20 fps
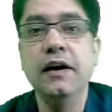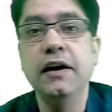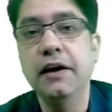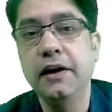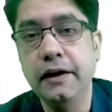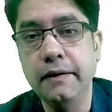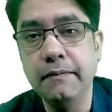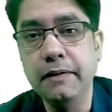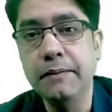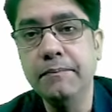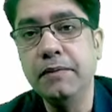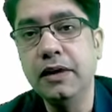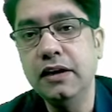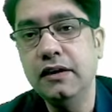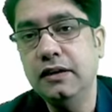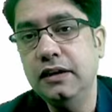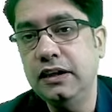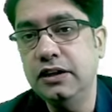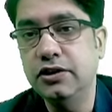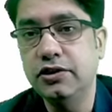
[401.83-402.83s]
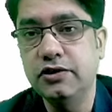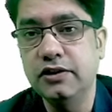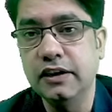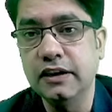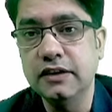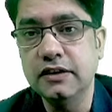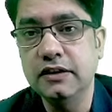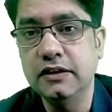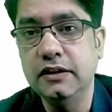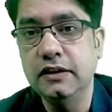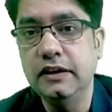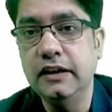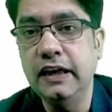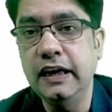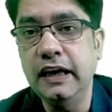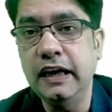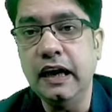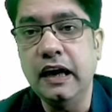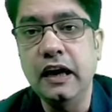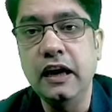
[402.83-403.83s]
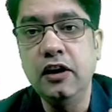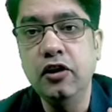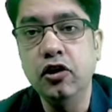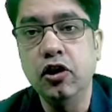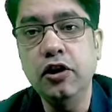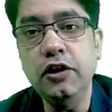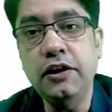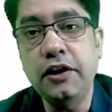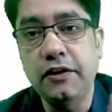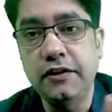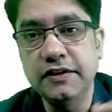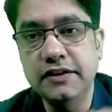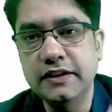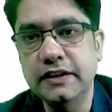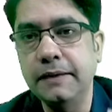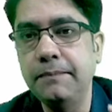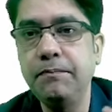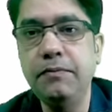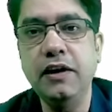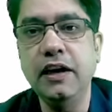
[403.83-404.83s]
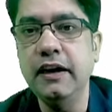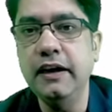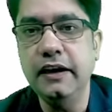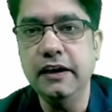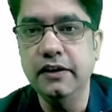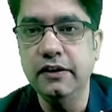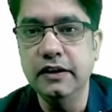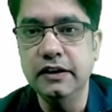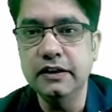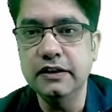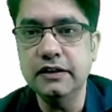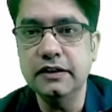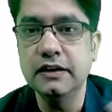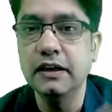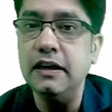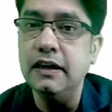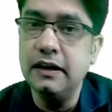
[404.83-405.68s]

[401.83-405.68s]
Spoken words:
Remember, these drugs, they are not receptor agonists.